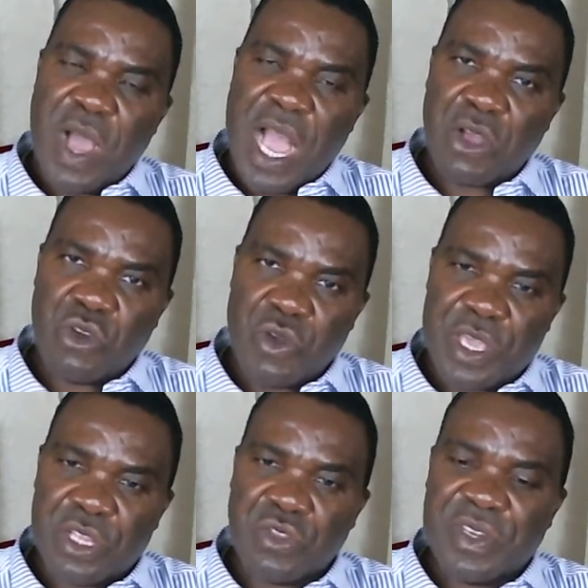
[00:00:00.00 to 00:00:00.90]
are
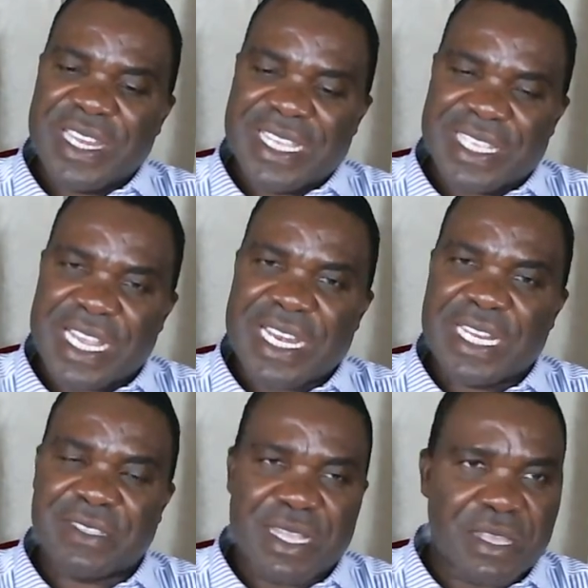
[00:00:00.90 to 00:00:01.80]
going to designate
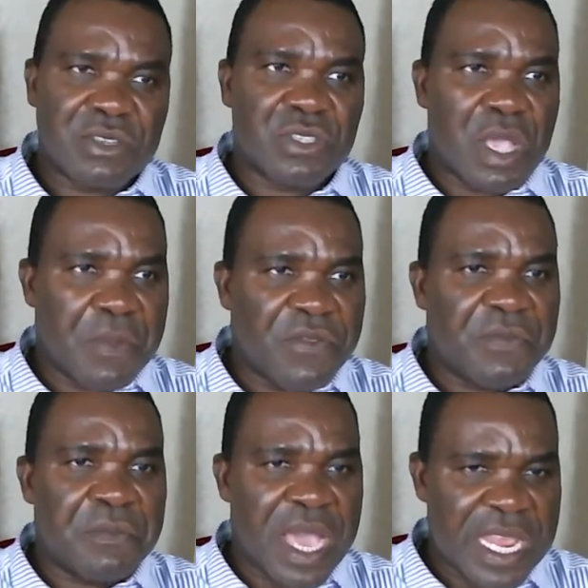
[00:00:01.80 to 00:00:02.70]
certain sum of
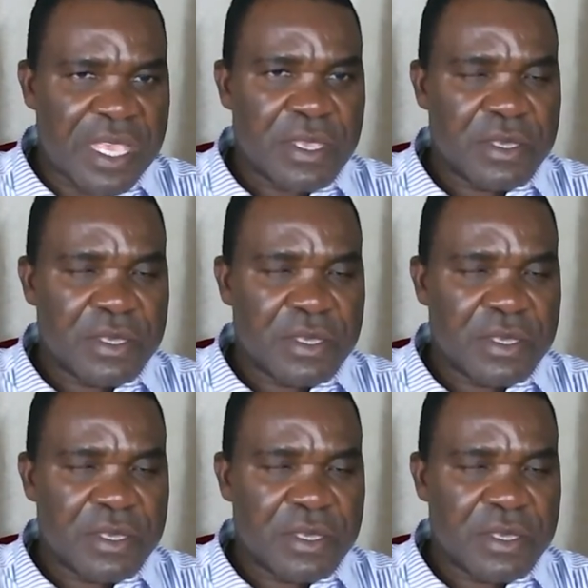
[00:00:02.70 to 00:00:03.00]
money